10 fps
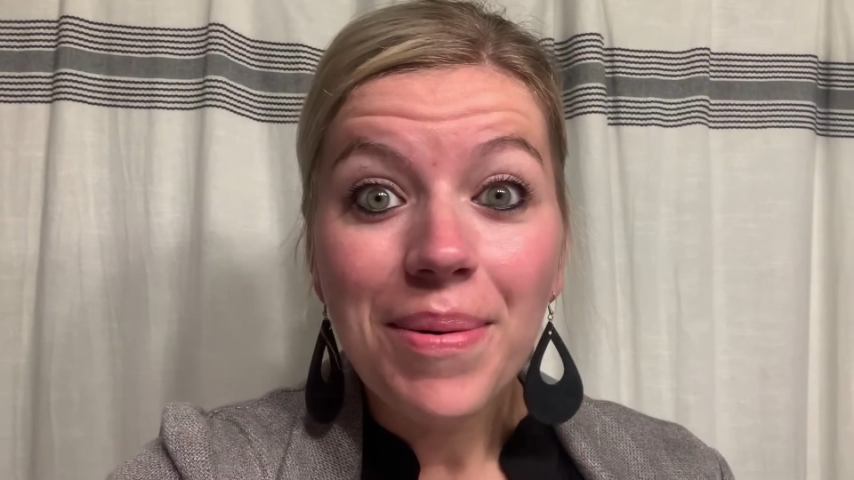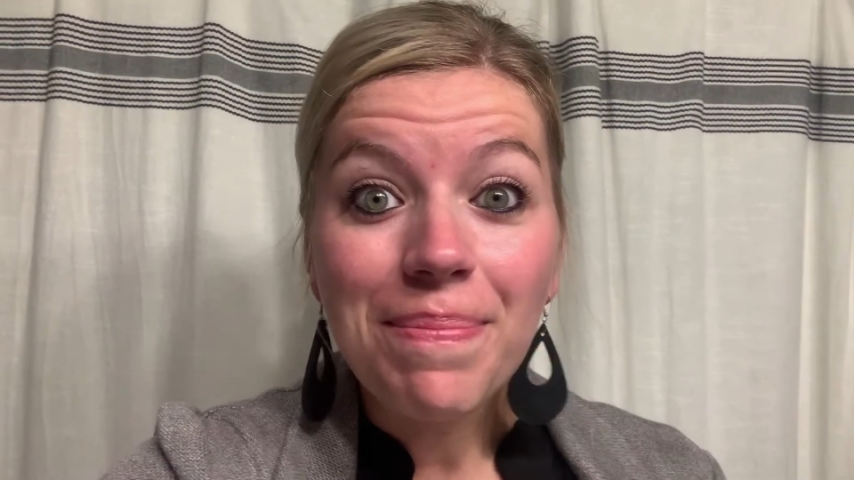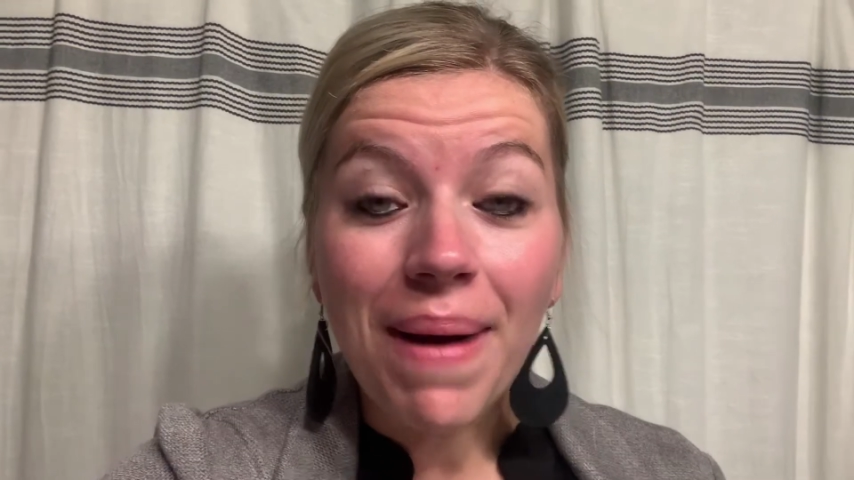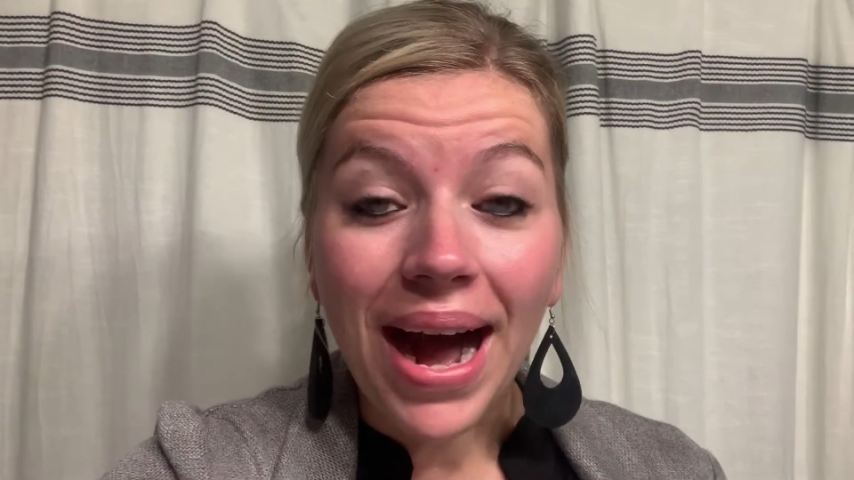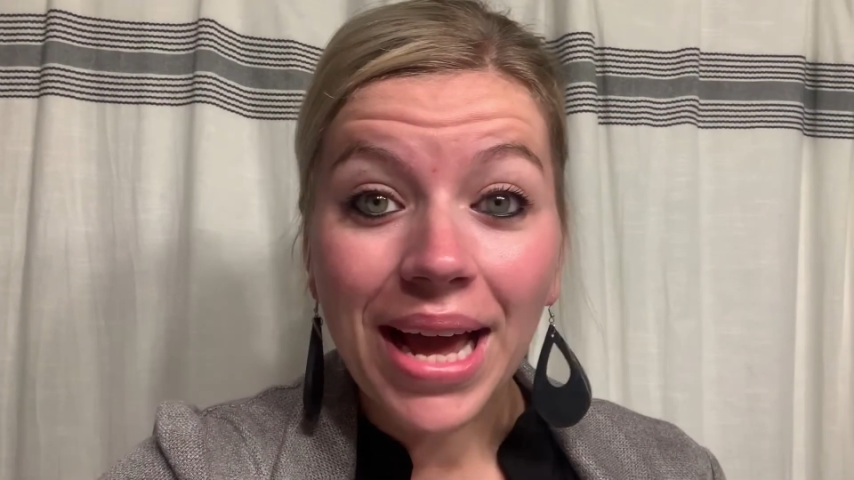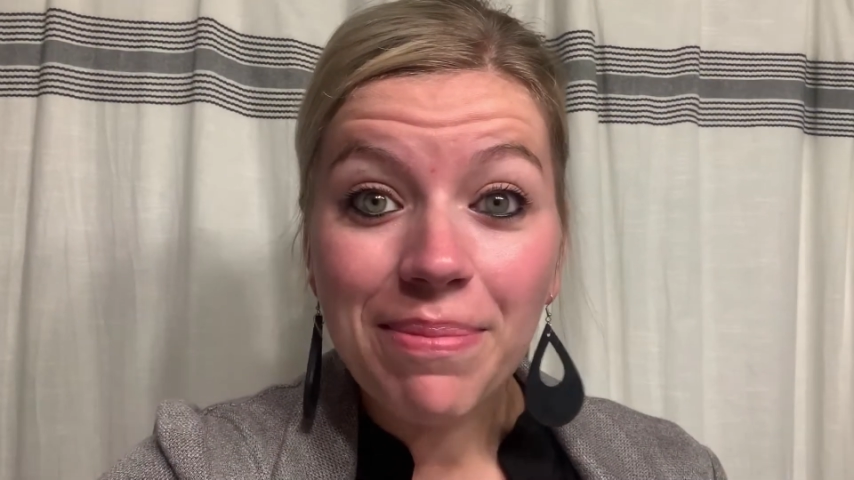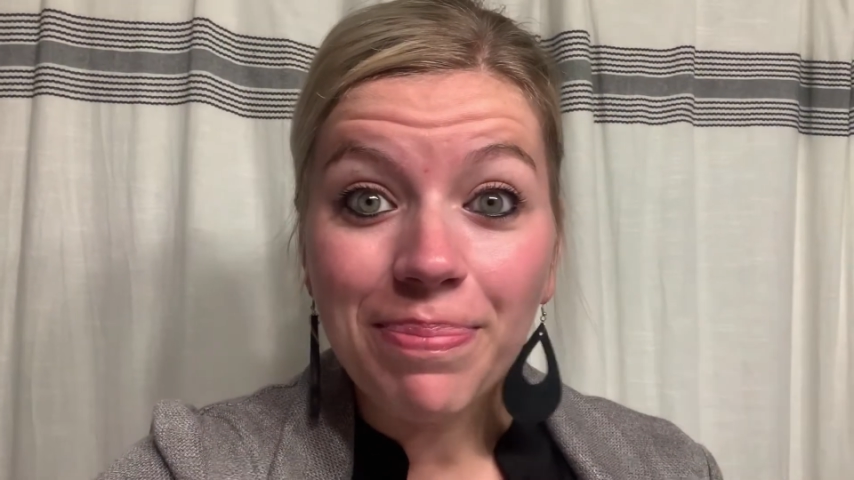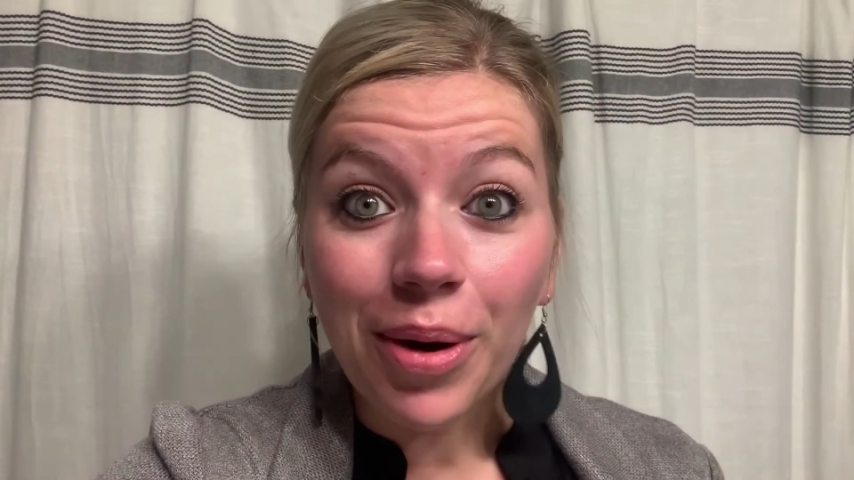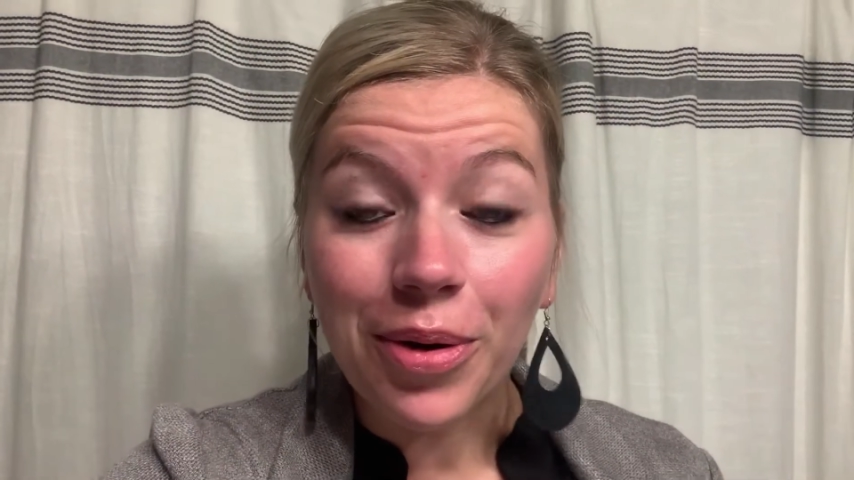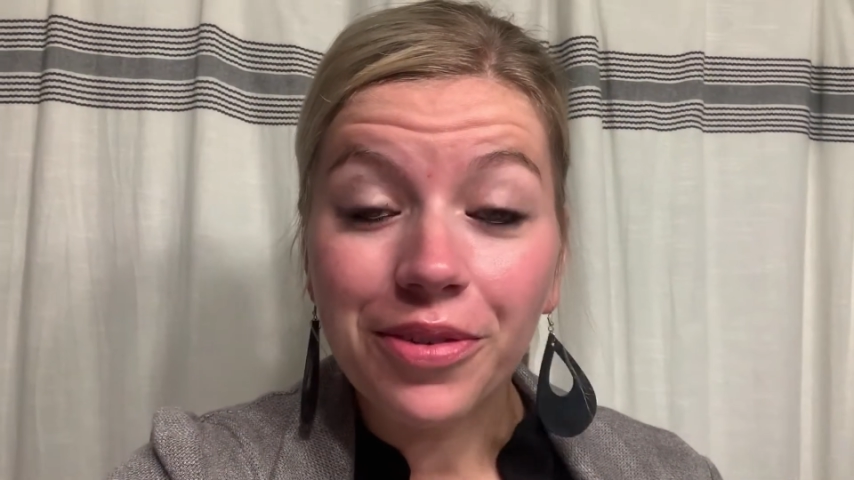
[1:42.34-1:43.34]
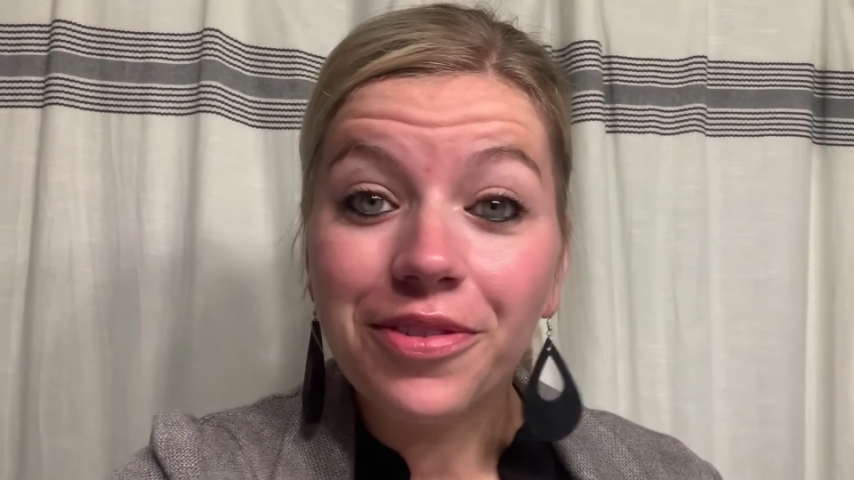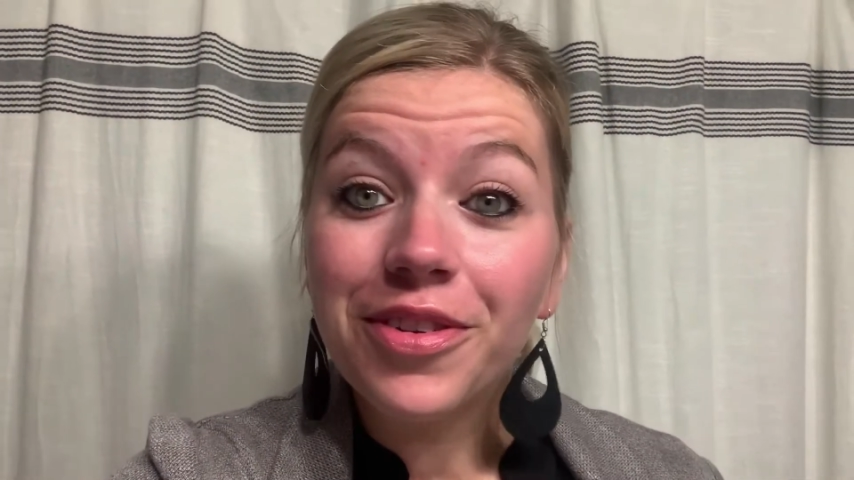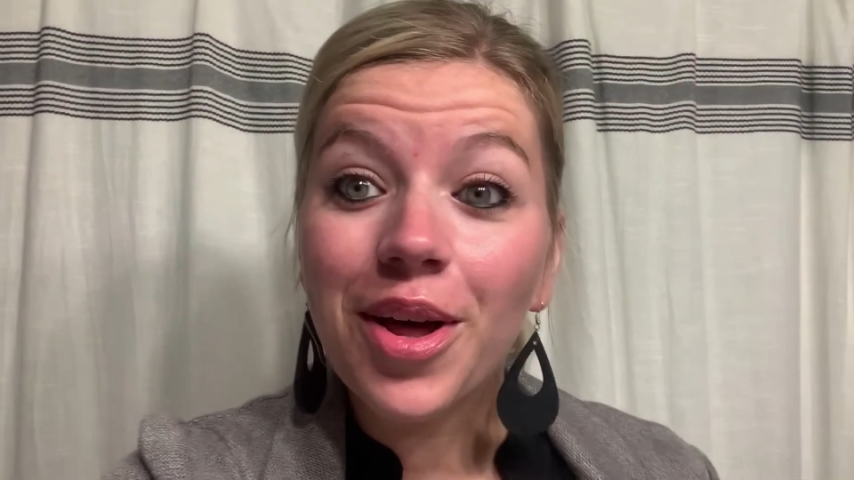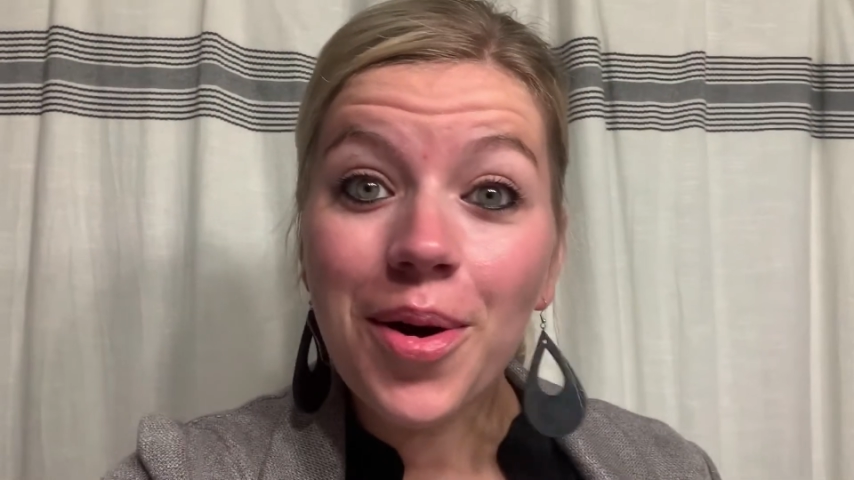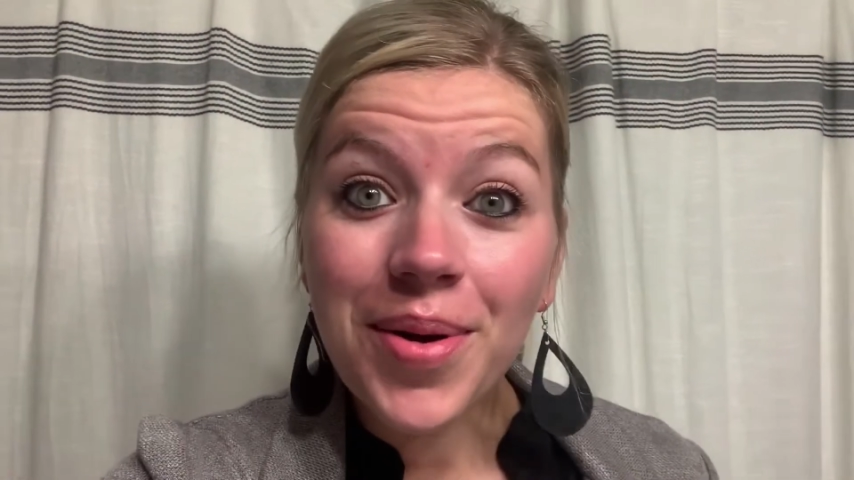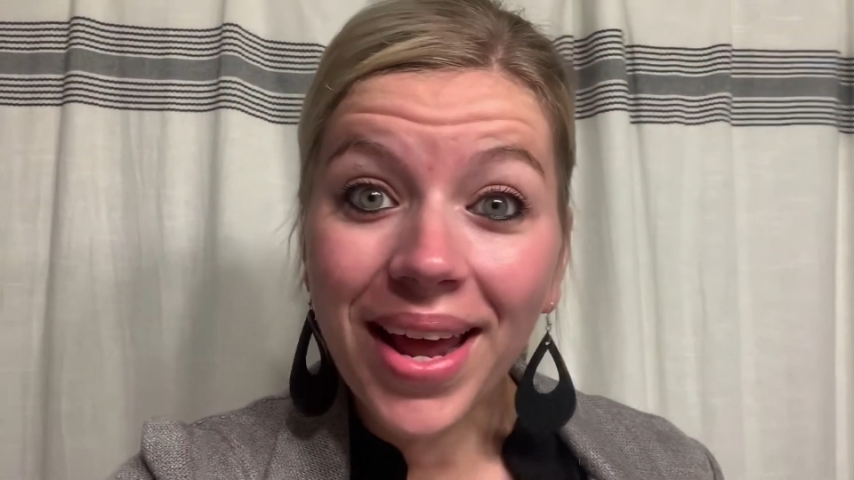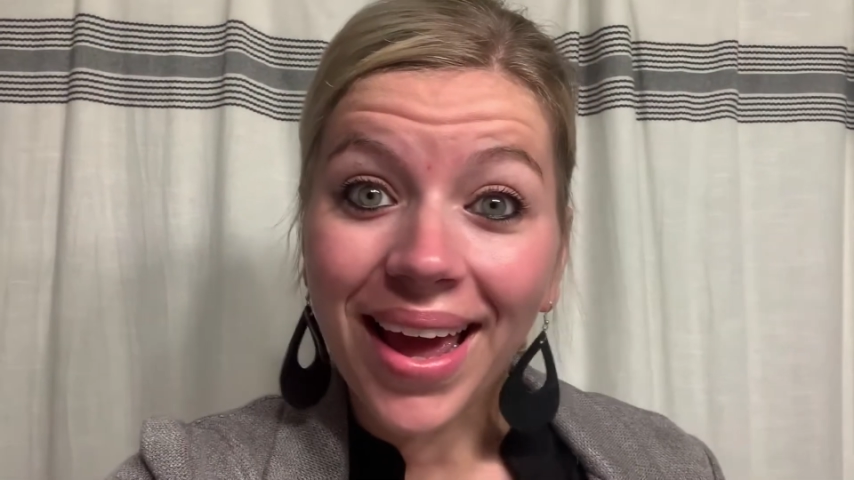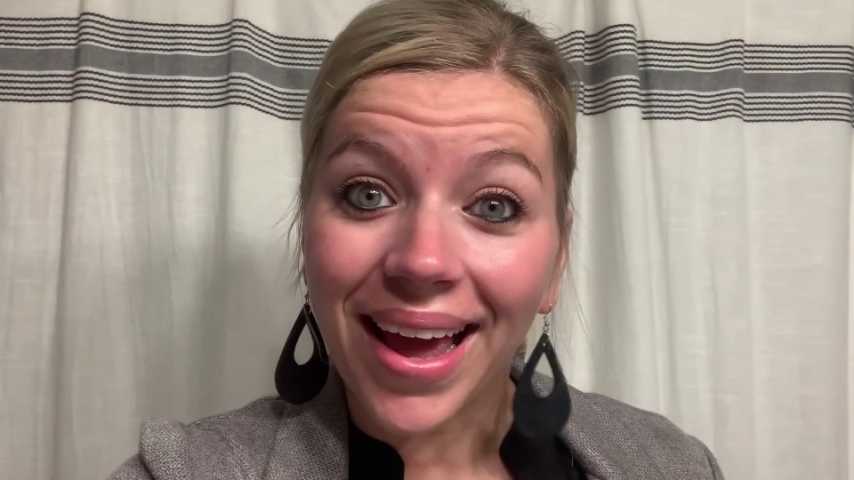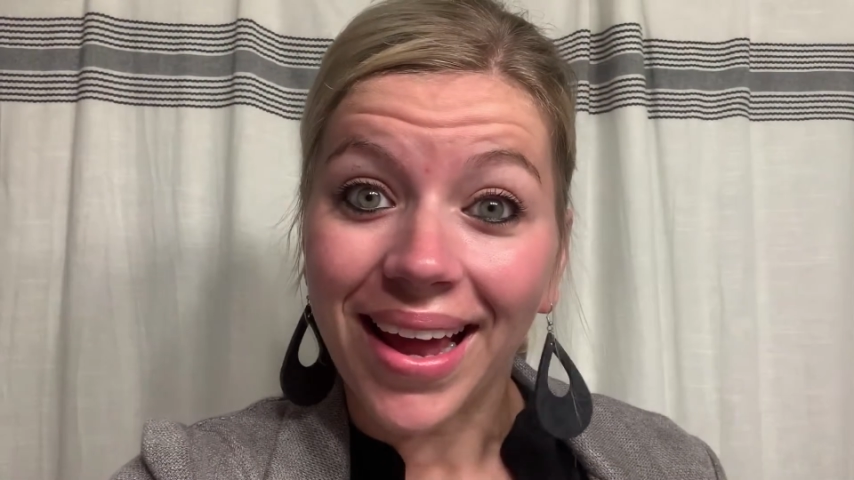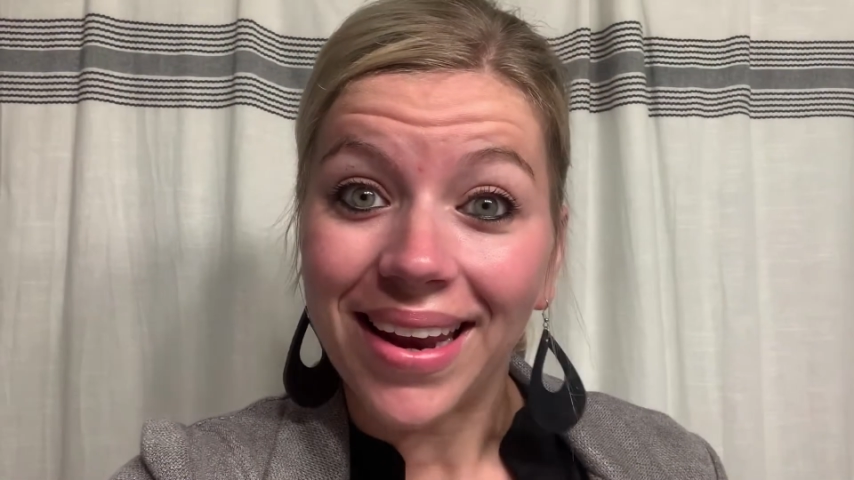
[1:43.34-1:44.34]
My boat
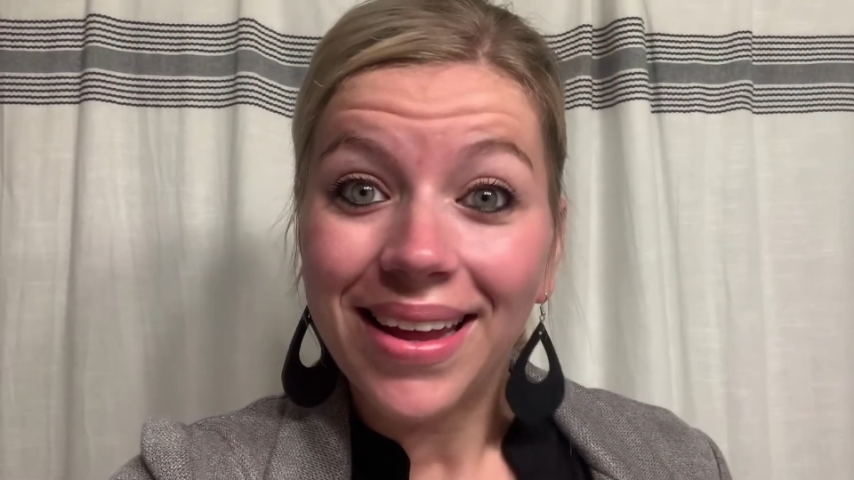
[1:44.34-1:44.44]
floated.